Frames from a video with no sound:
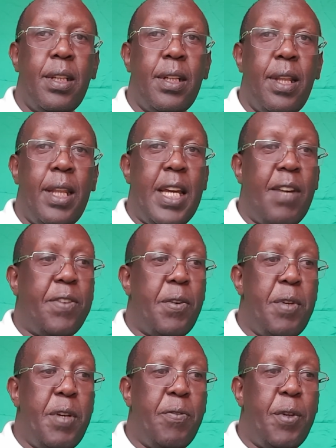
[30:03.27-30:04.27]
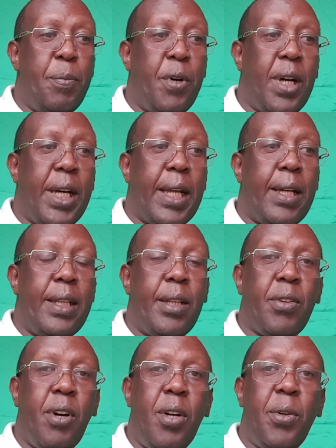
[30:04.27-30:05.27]
Therefore, we model
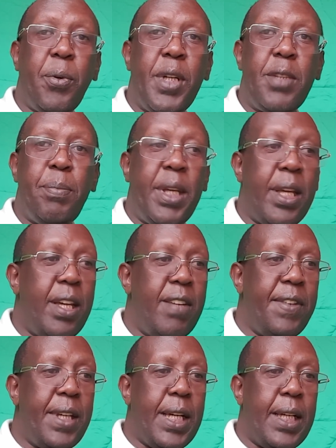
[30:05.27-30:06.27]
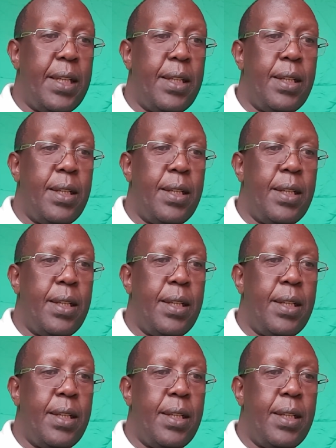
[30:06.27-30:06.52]
incongruent behavior,